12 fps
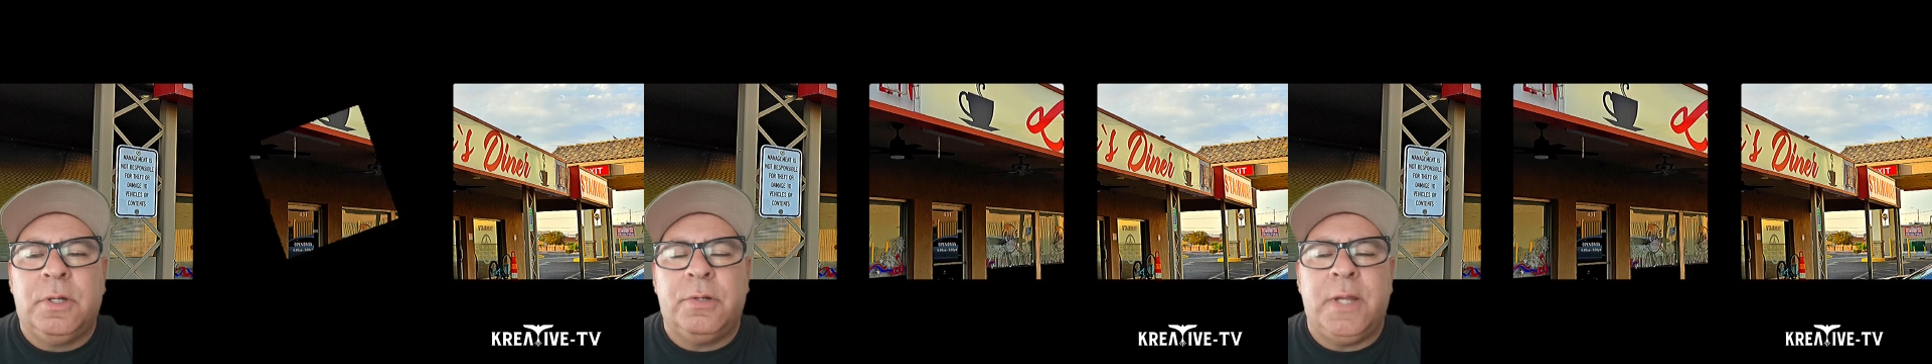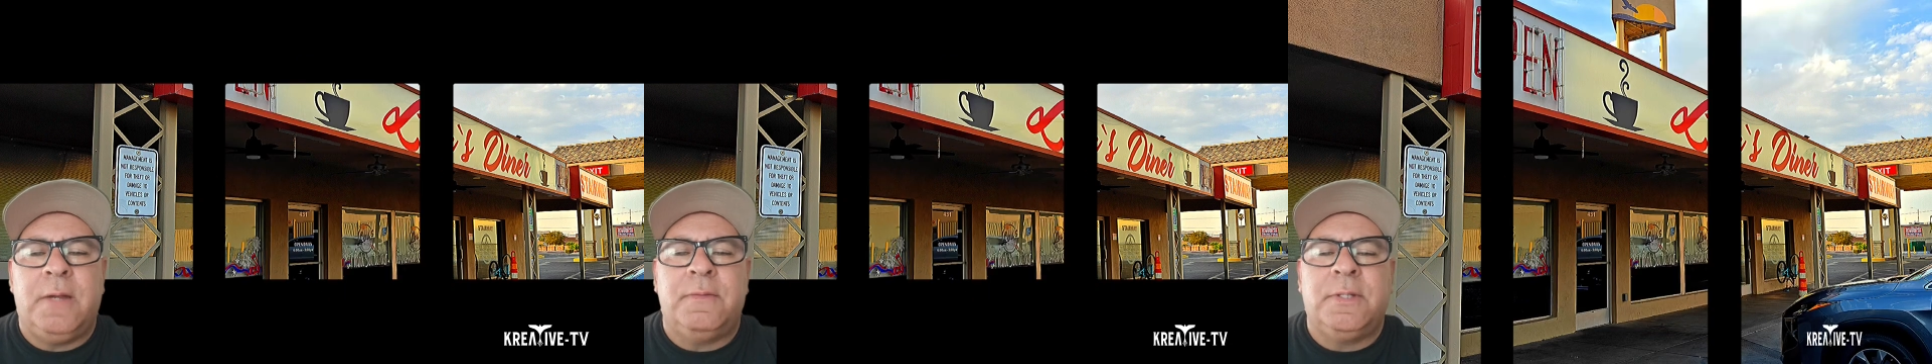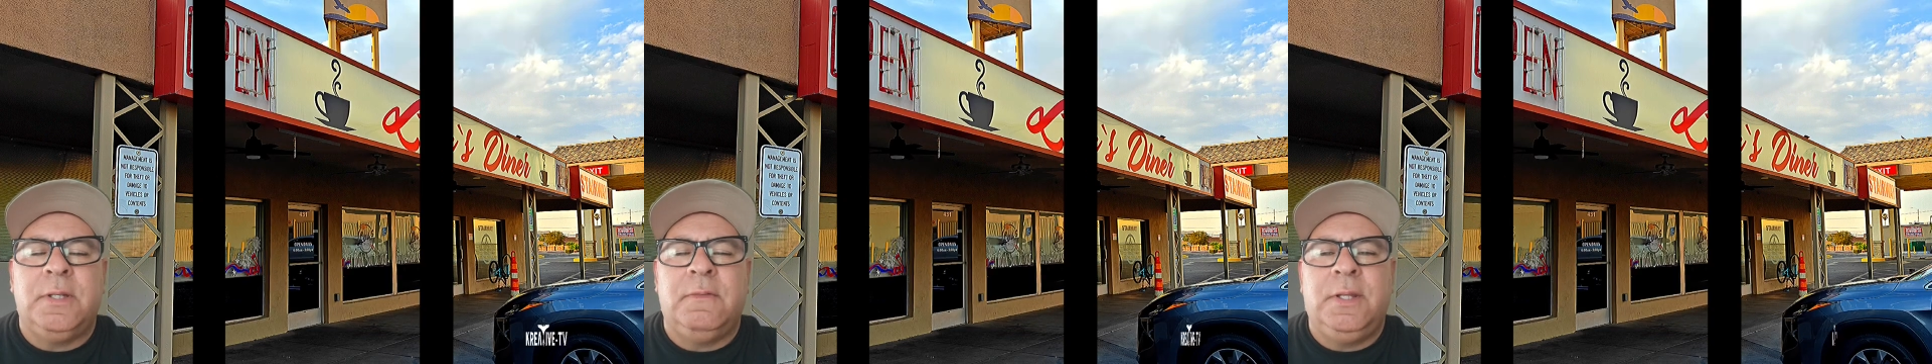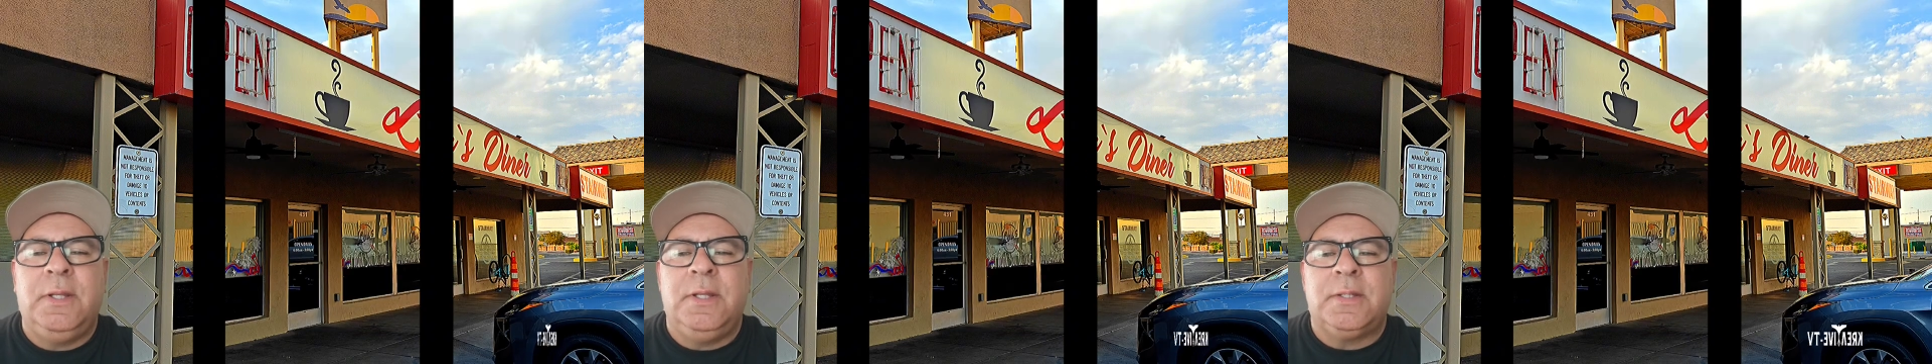Kreative T
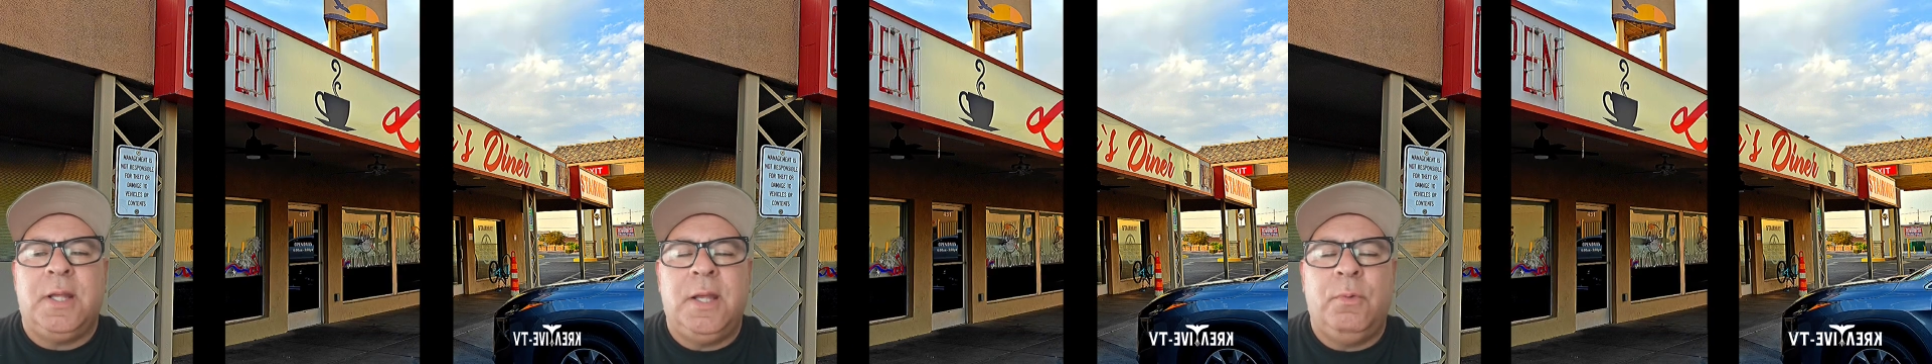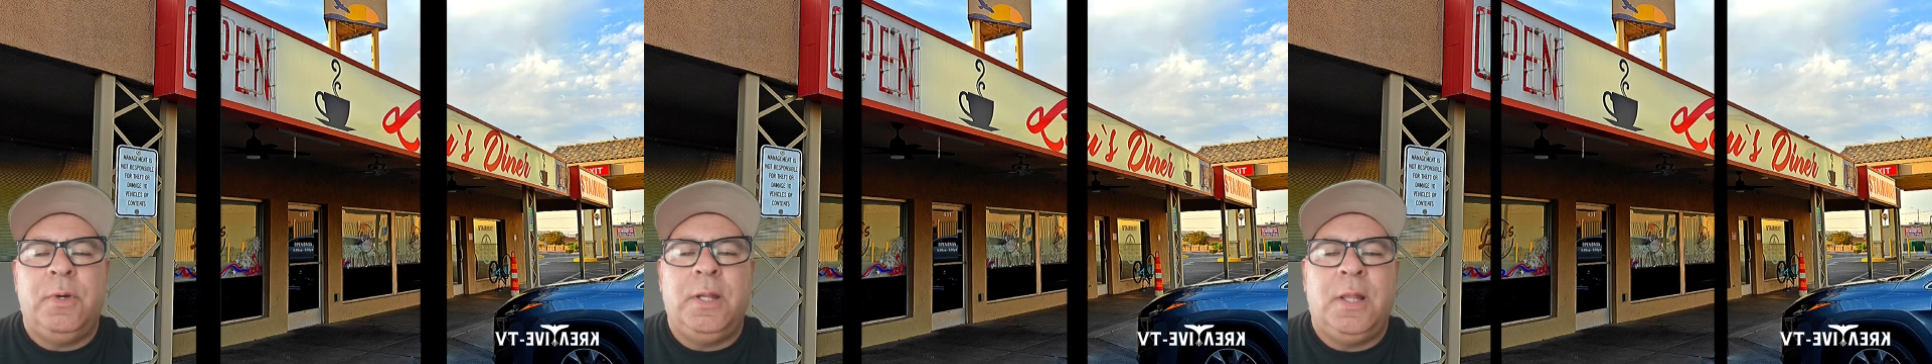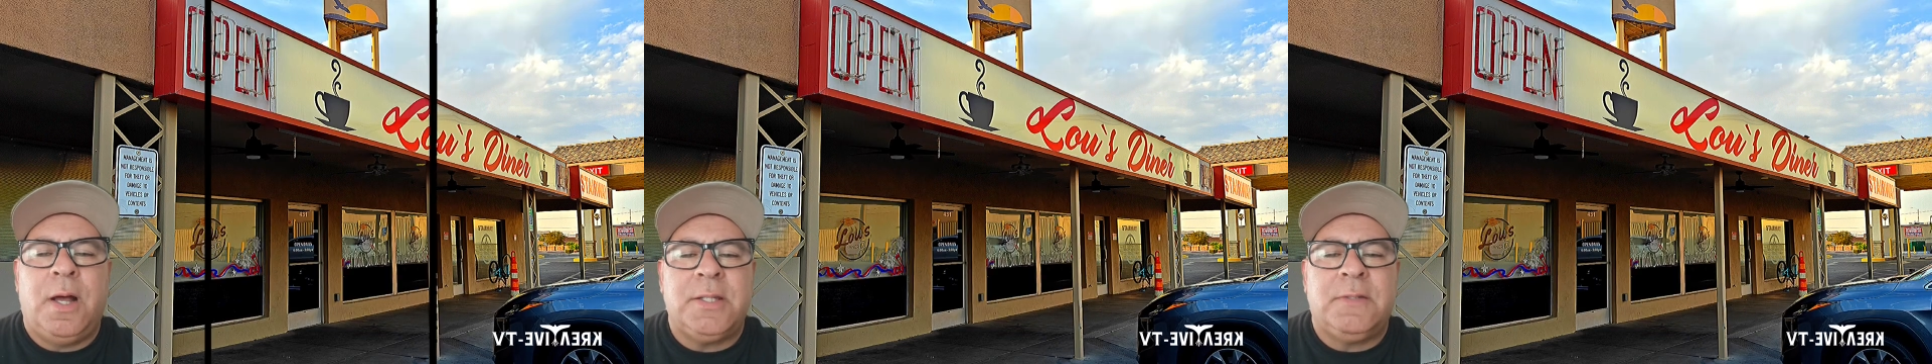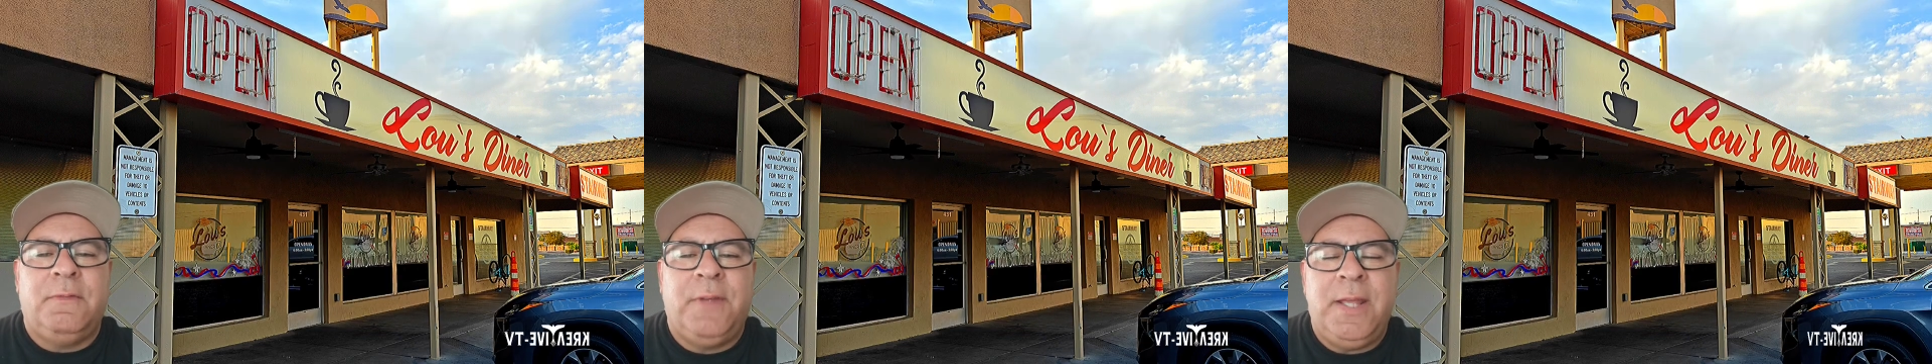V, and today we're in
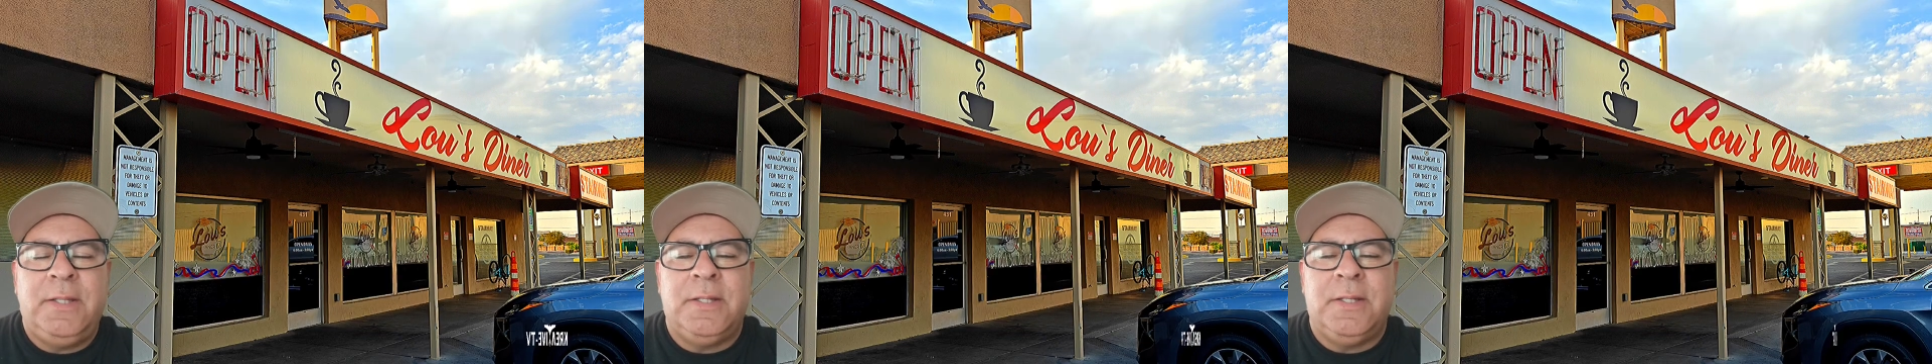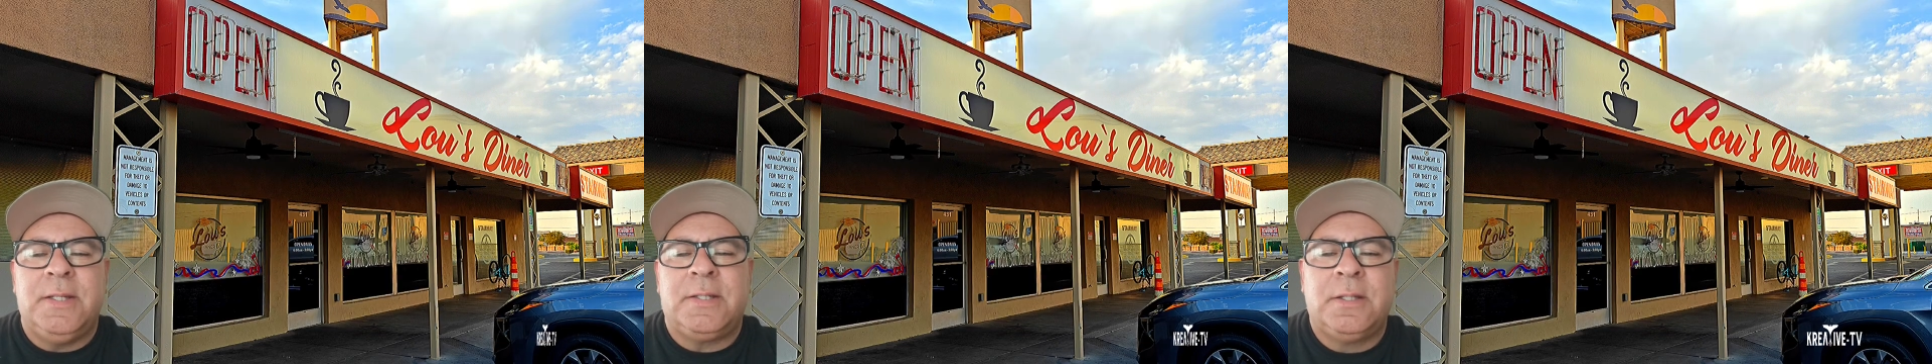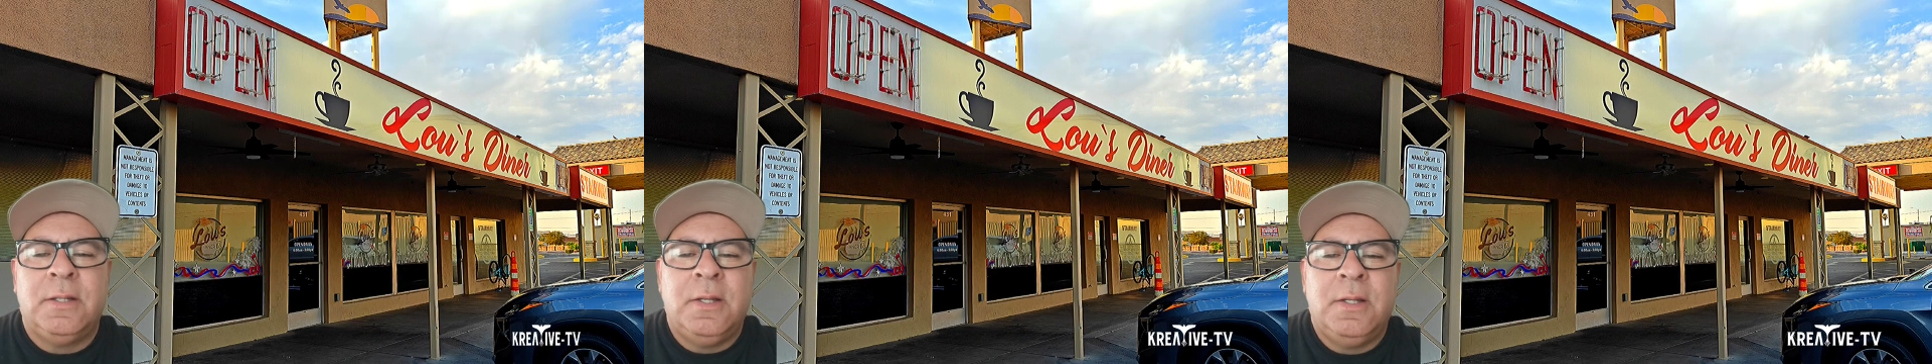Las Vegas.